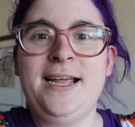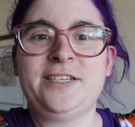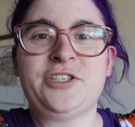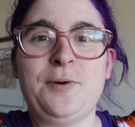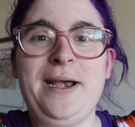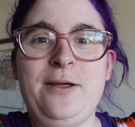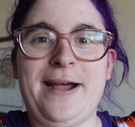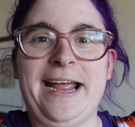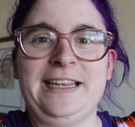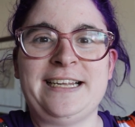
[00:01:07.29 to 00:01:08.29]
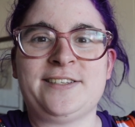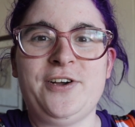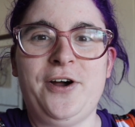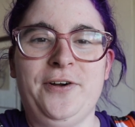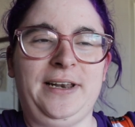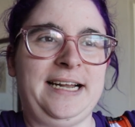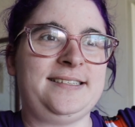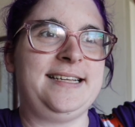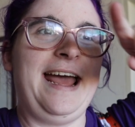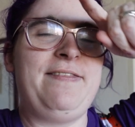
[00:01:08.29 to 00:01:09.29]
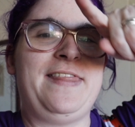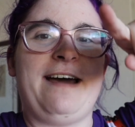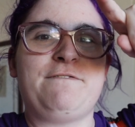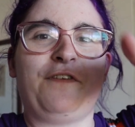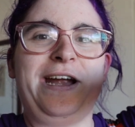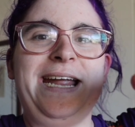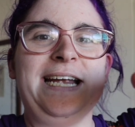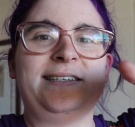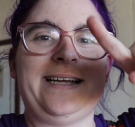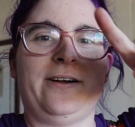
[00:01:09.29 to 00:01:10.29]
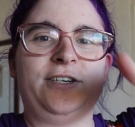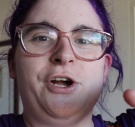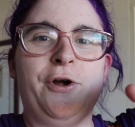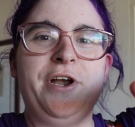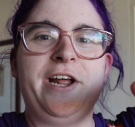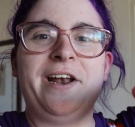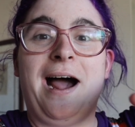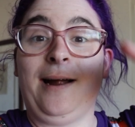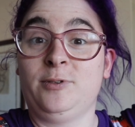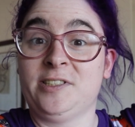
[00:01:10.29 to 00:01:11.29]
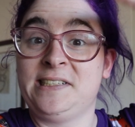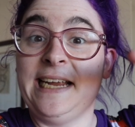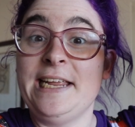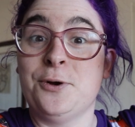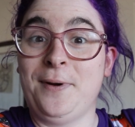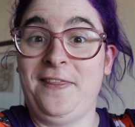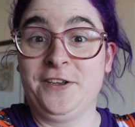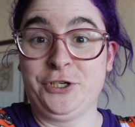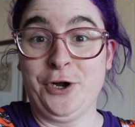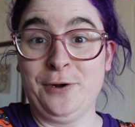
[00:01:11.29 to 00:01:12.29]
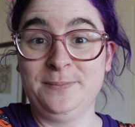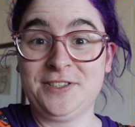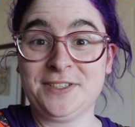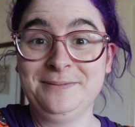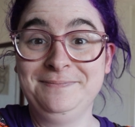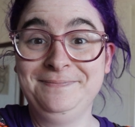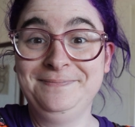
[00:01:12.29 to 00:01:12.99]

So anyway, let's go. Let's get that freaking serotonin. I will see you in the shops.